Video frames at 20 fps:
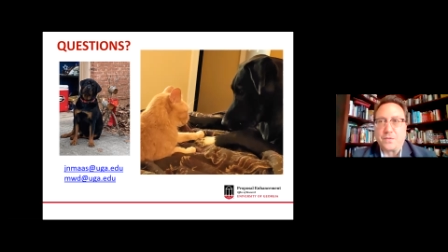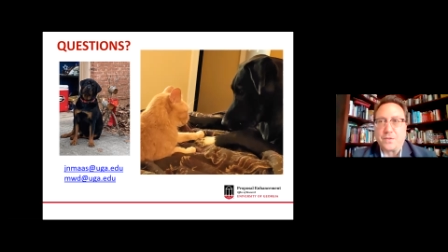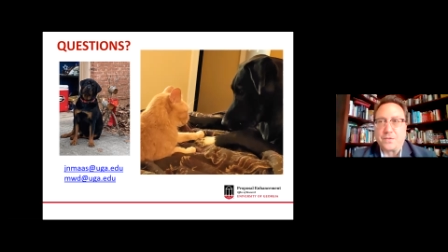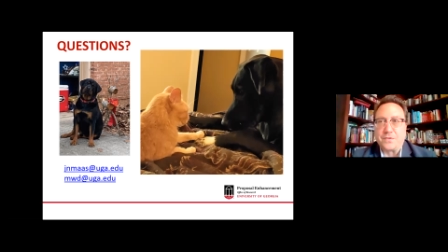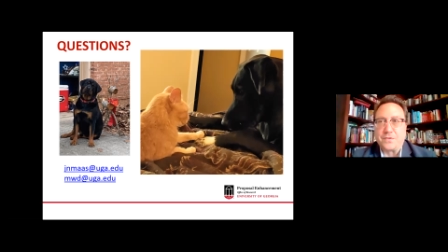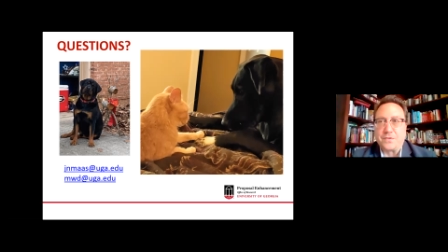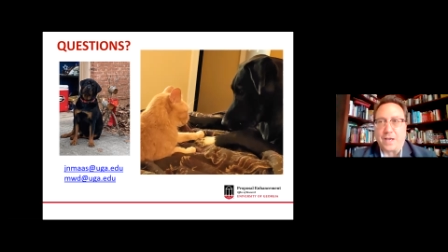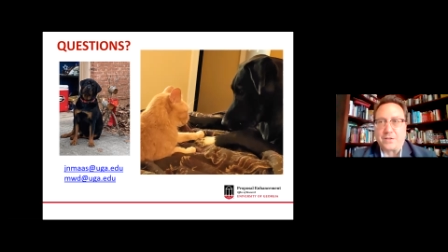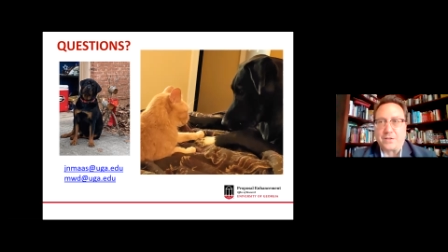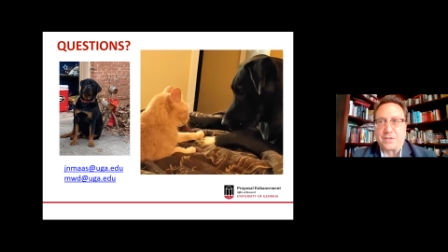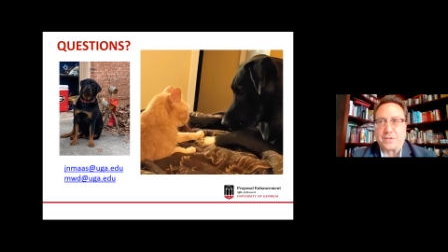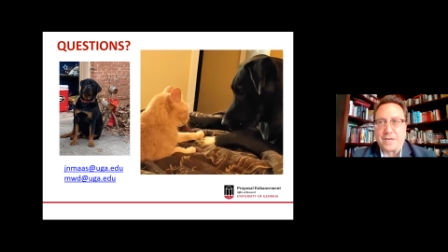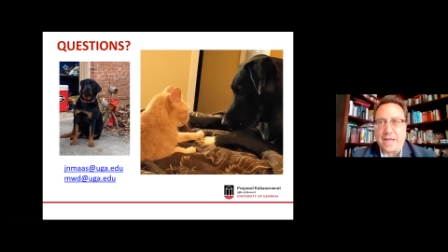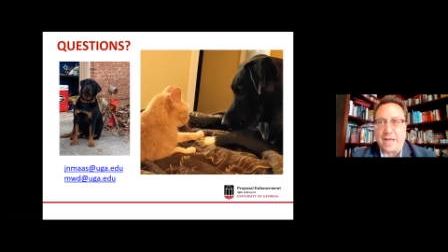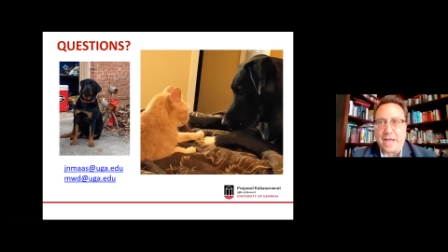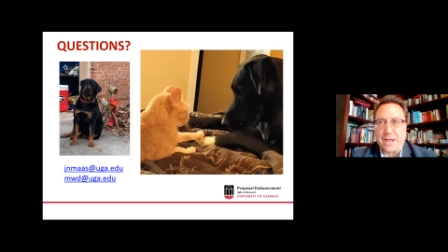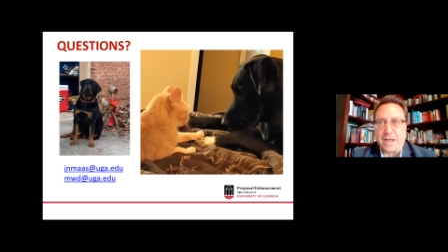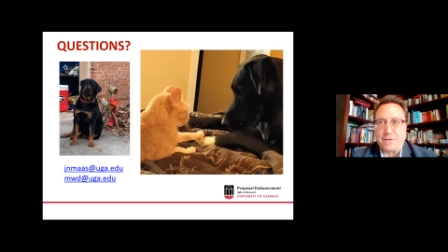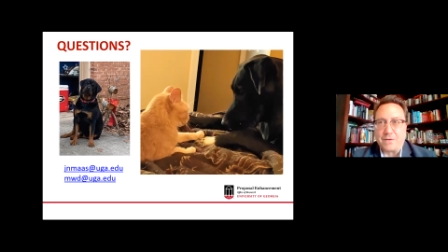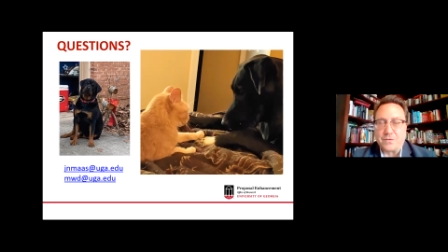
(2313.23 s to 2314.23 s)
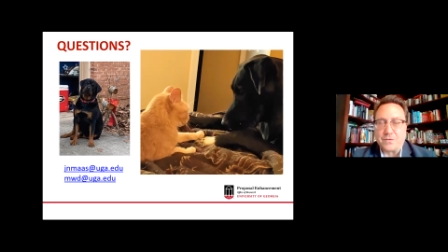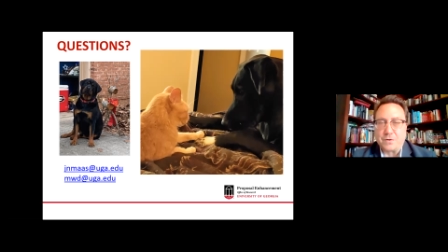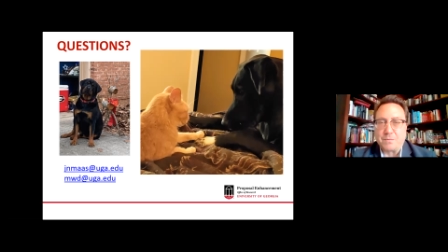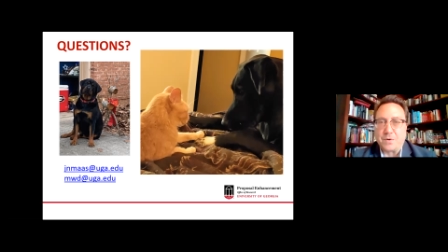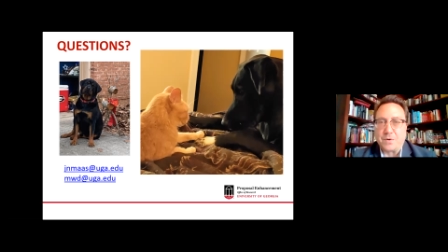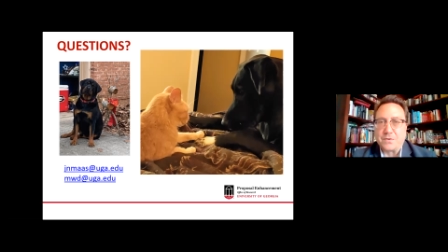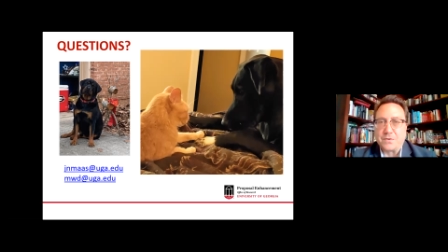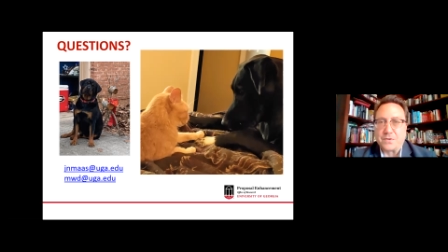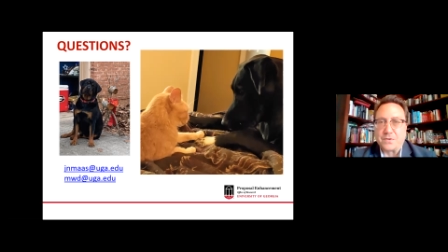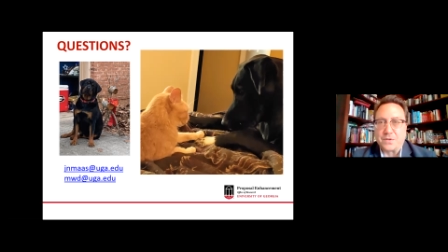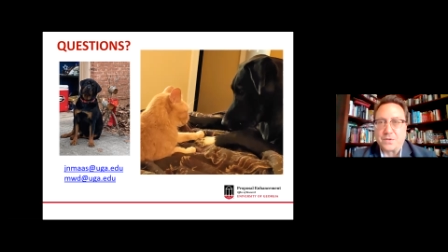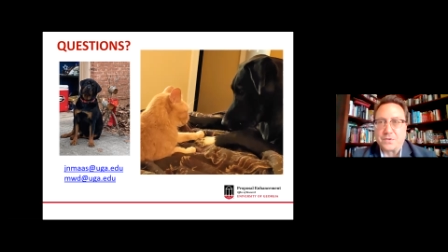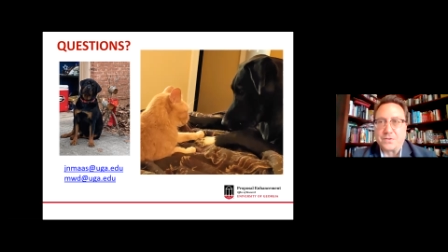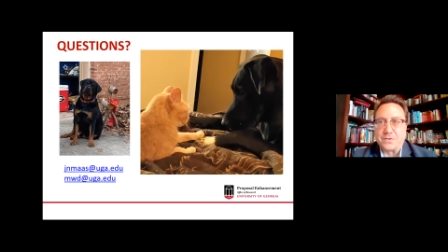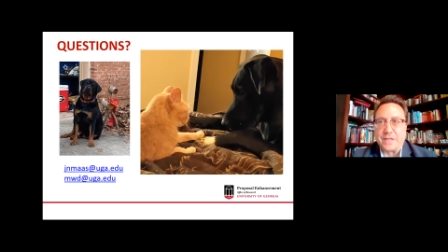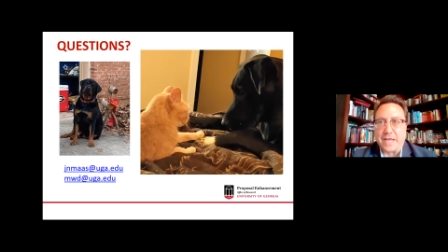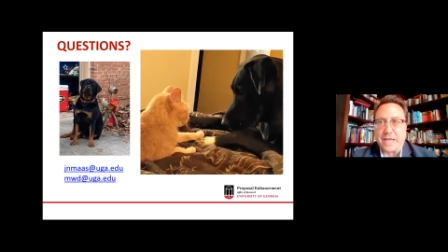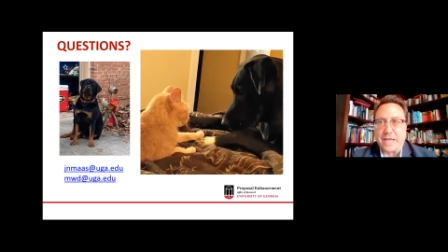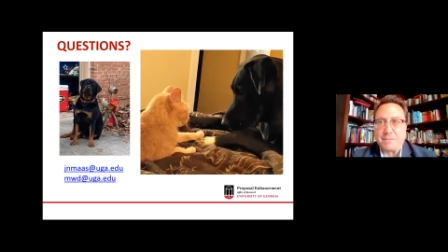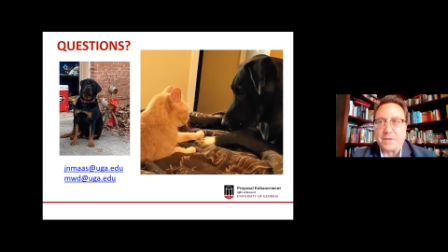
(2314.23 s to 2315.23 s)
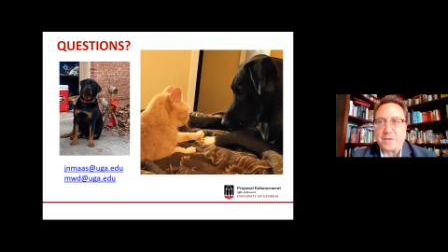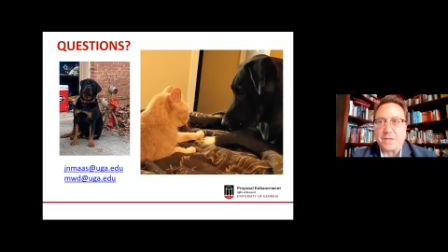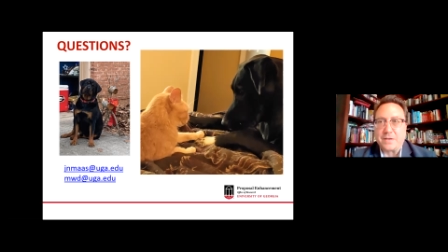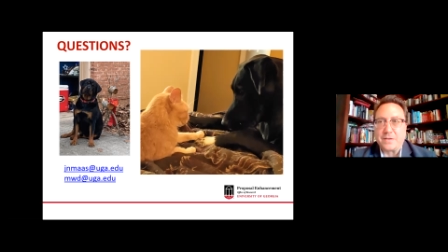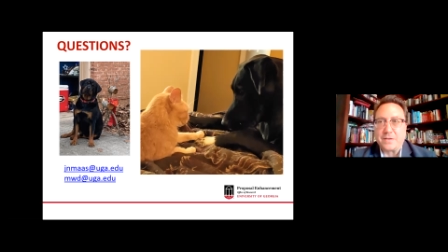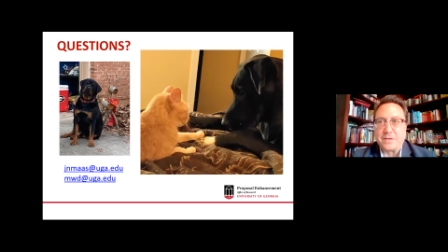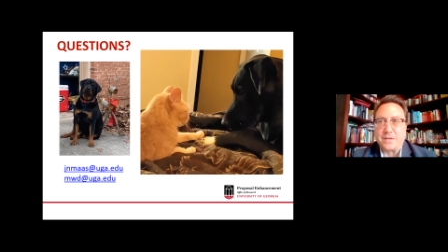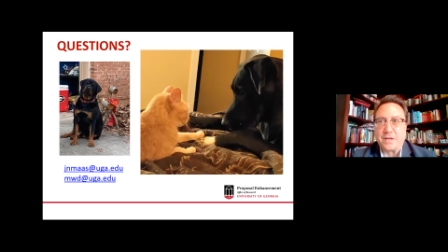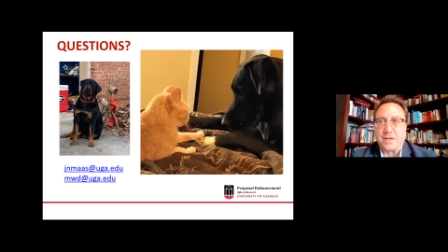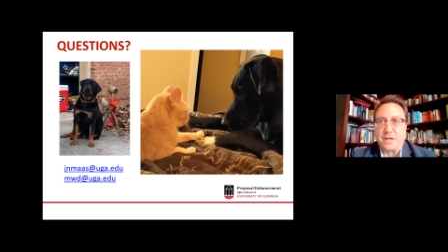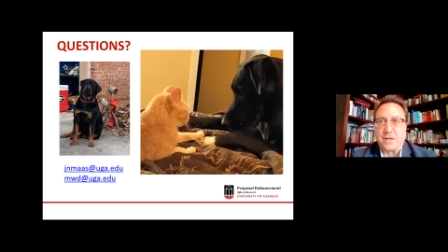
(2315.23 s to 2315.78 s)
the section A of your personal statement.